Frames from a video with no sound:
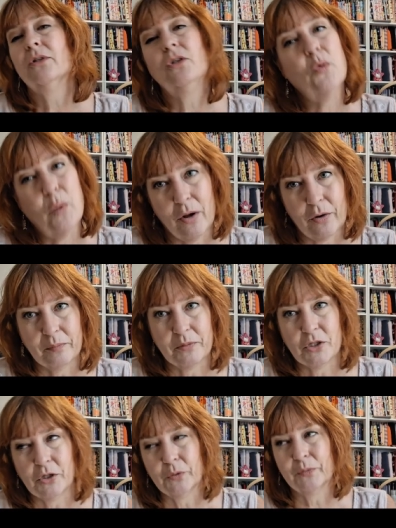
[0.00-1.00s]
you're welcome
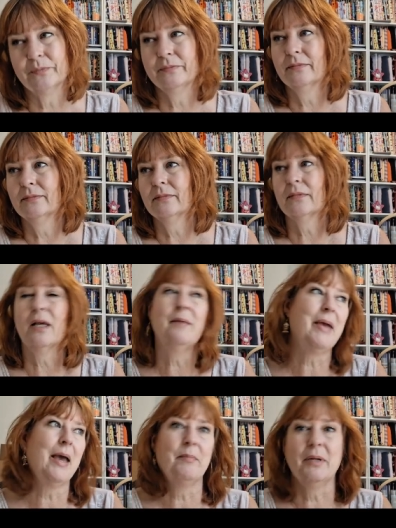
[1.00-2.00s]
to. I'm
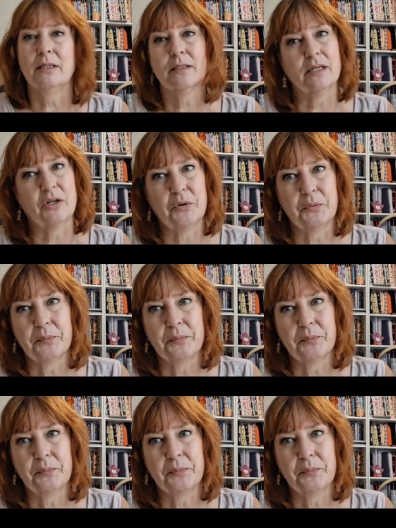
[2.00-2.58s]
happy to see you.